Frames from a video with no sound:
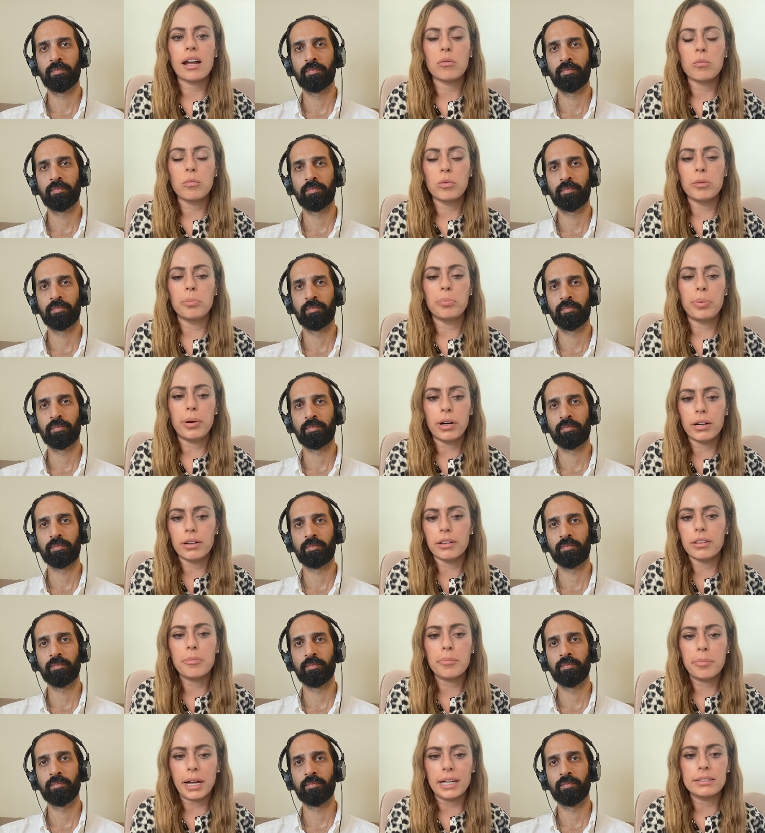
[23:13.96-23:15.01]
Speaker 1: and we
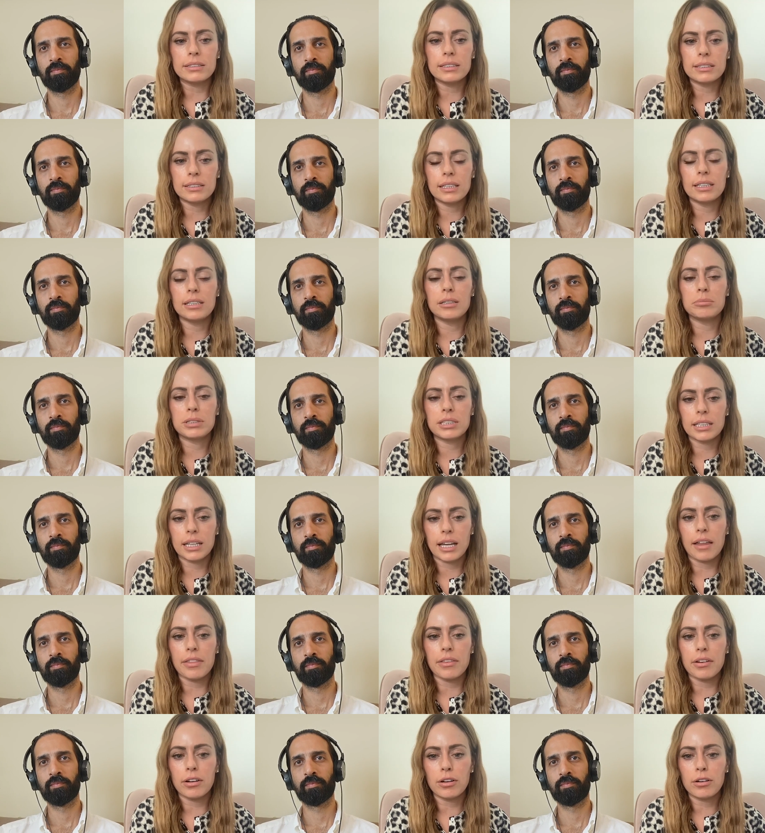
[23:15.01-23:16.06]
put the best team
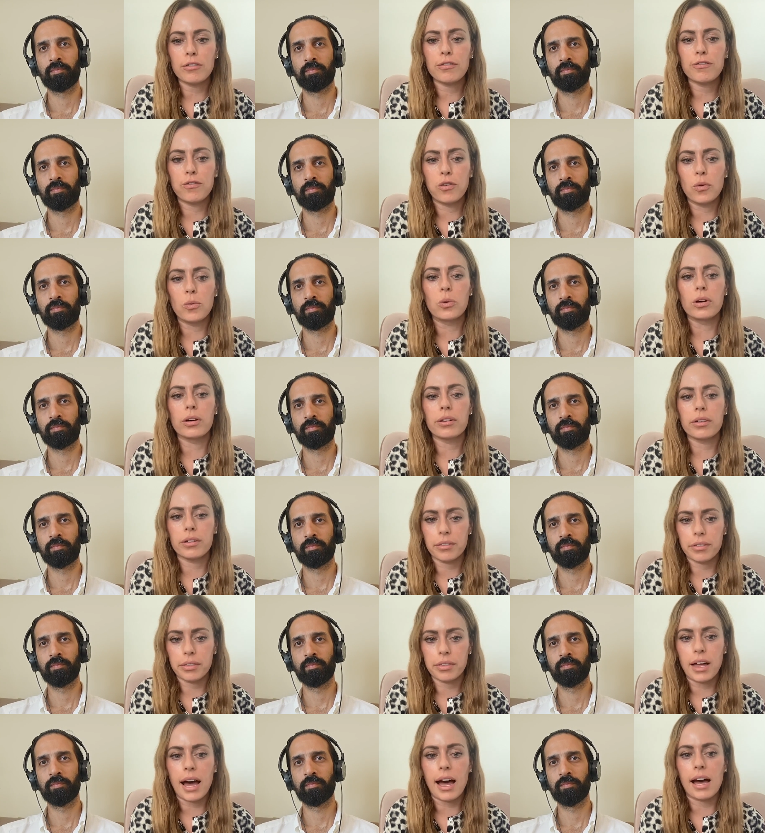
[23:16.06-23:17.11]
together for
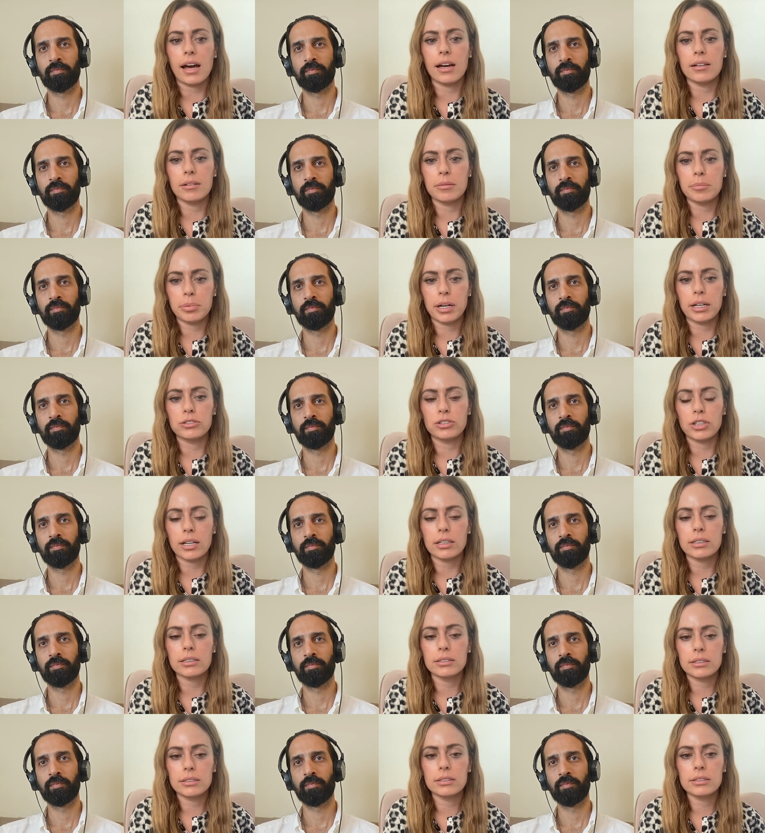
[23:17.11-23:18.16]
that project.
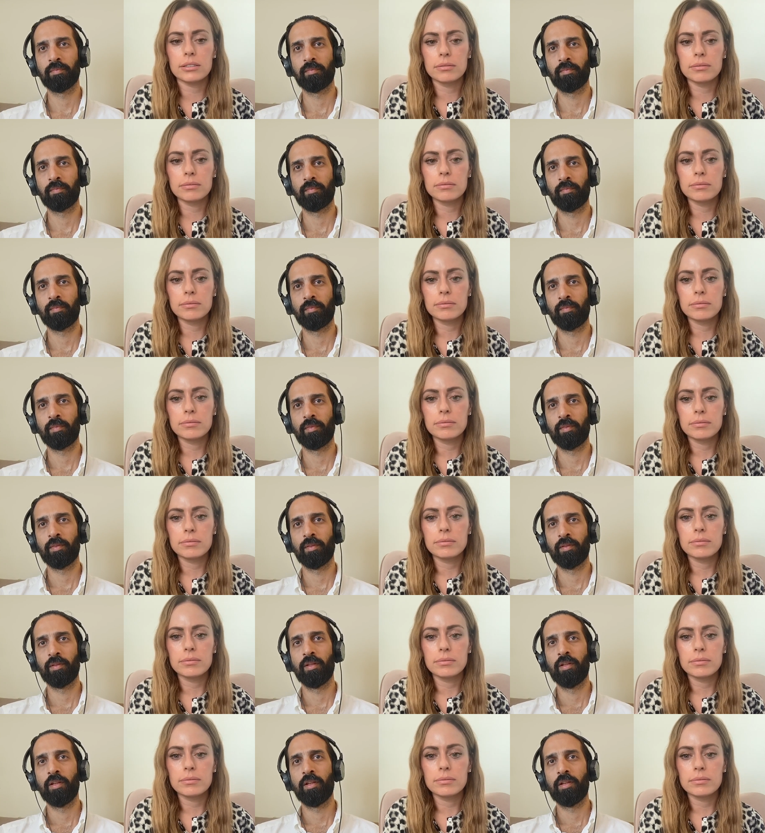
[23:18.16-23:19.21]

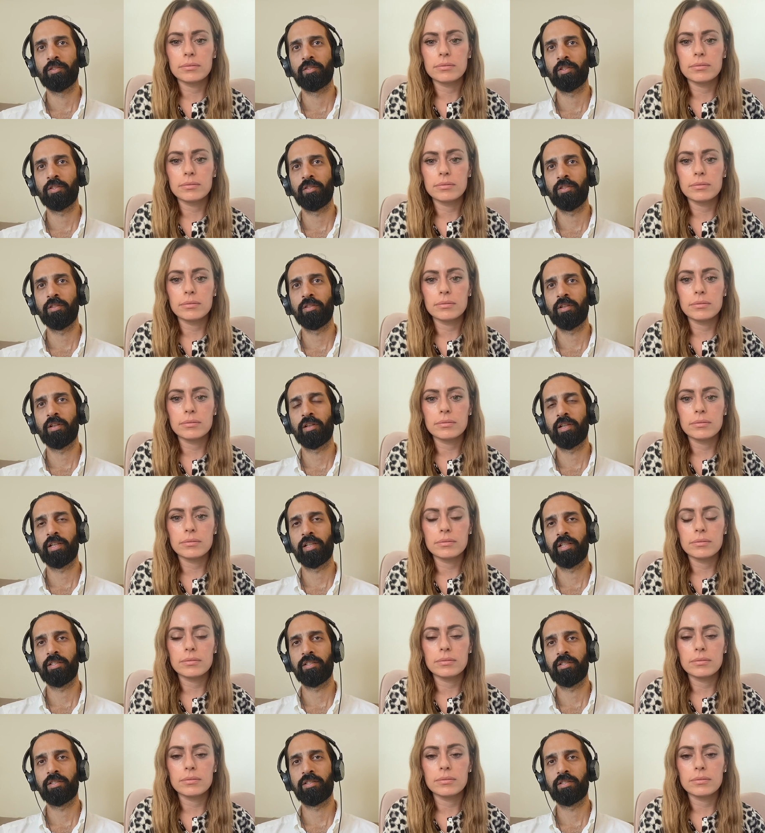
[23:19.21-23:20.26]
Speaker 2: So you
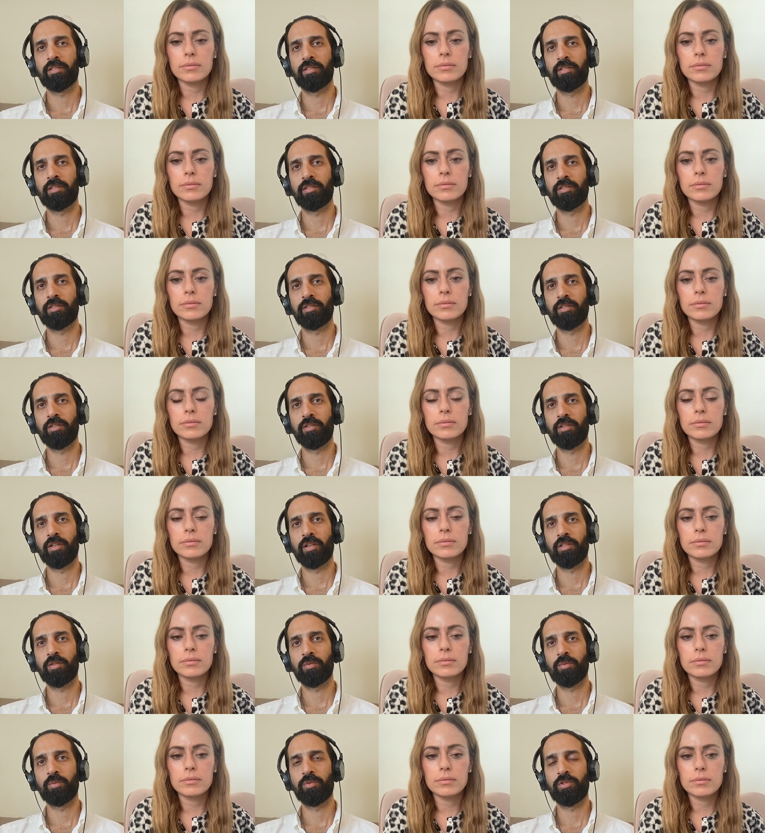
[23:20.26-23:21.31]
guys so you
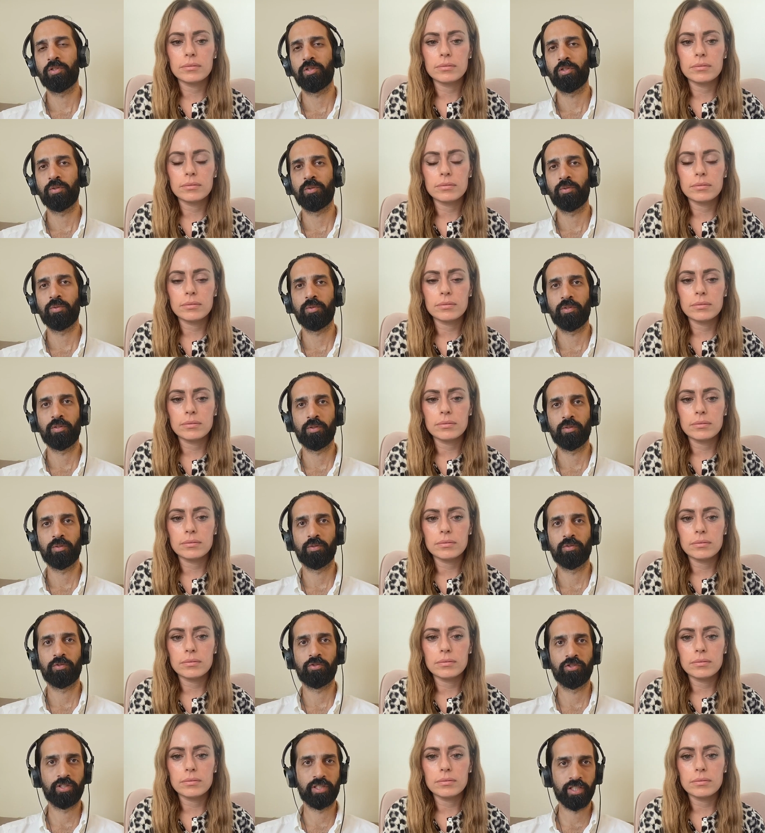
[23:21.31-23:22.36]
guys will do
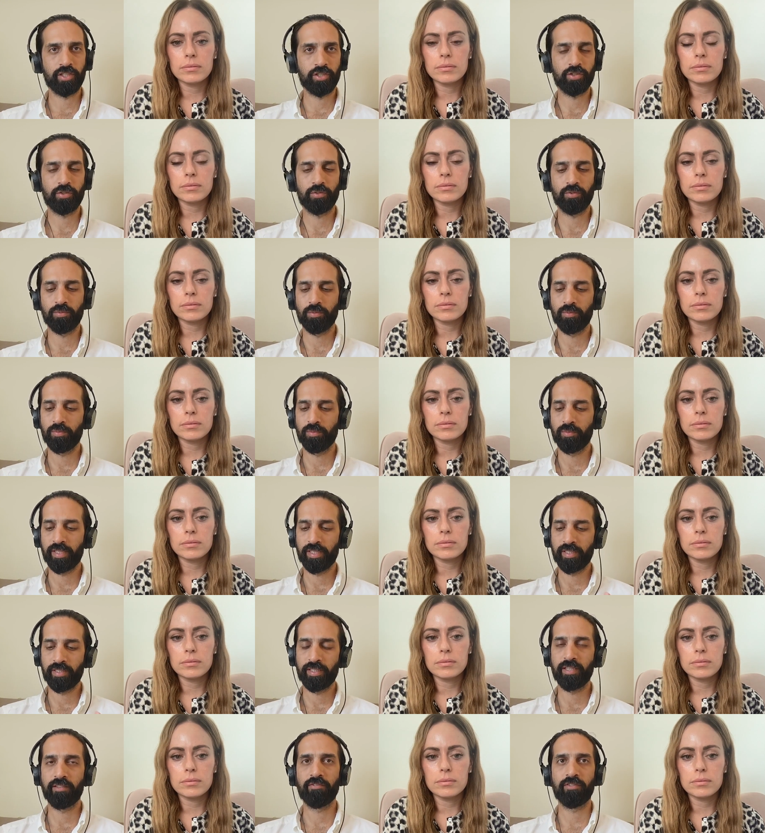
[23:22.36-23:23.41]
your traditional
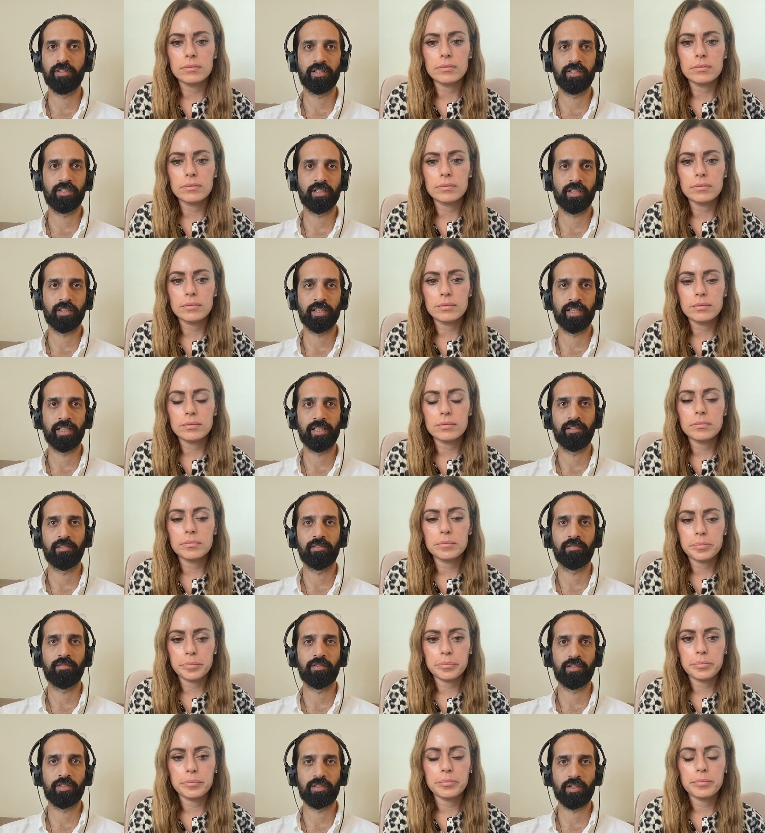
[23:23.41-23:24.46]
interior design
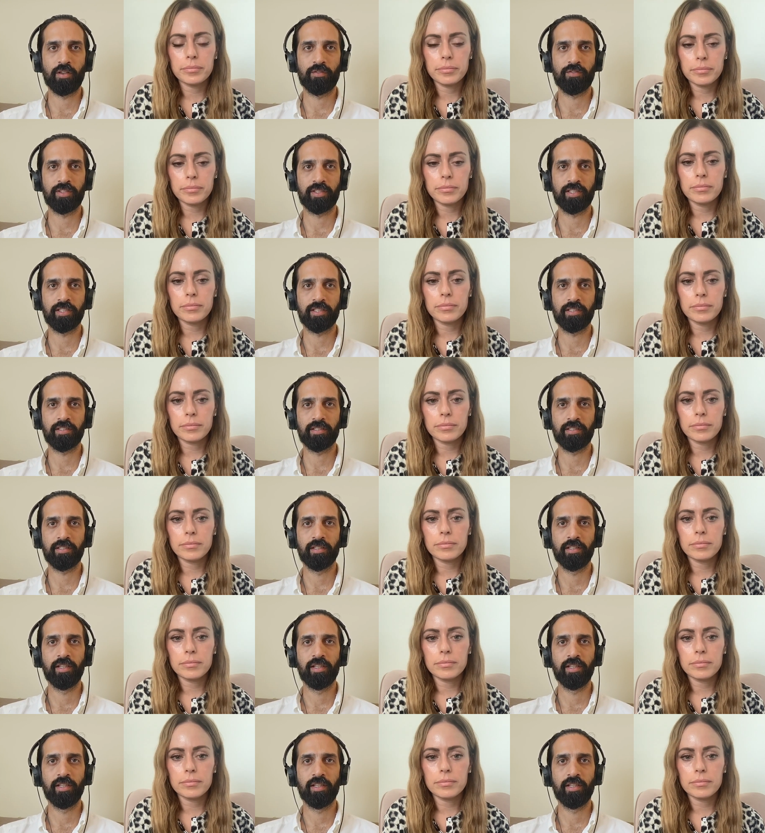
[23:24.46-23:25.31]
services